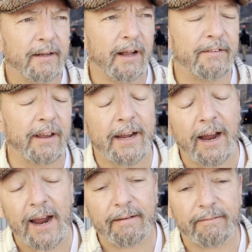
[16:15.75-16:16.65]
it's like,
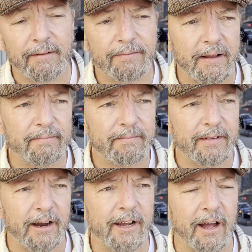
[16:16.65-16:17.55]
all right, well, then
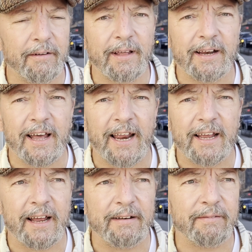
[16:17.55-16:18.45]
there you go. I did
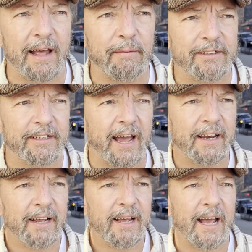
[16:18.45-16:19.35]
it. And that was that.
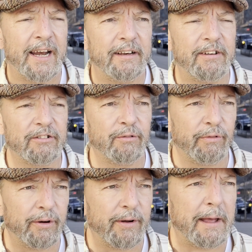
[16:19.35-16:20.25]
And it doesn't
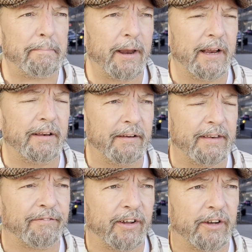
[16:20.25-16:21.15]
ruin it, but it
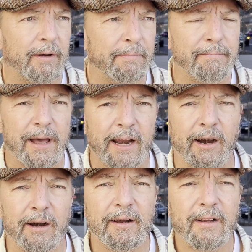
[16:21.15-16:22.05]
definitely could have been
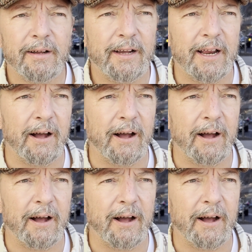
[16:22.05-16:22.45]
better. Oh,